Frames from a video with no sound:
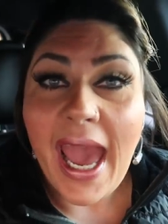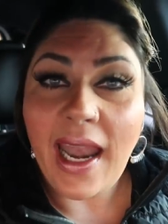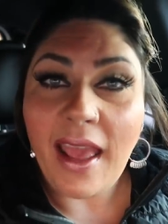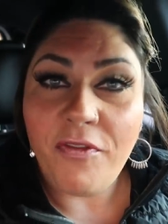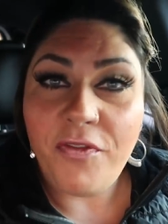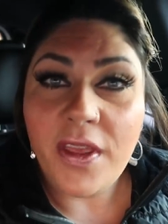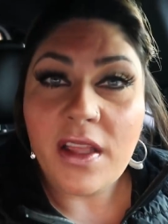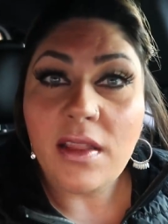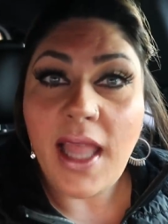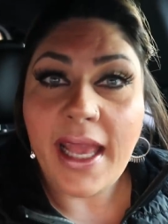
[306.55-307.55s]
And I
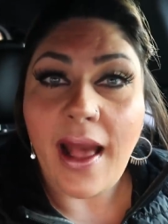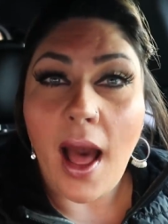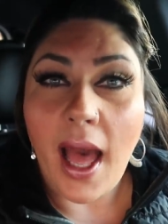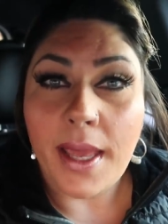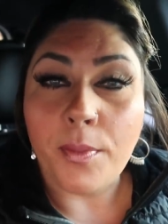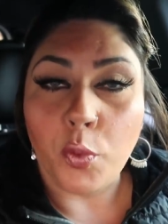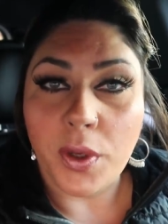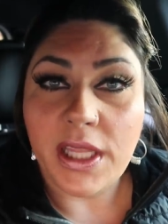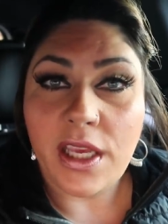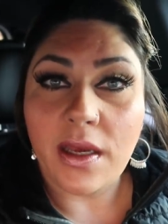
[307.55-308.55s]
feel like I am
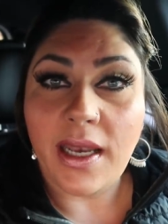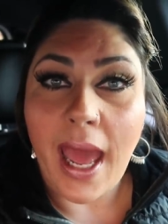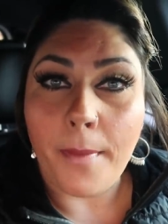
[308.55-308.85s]
really good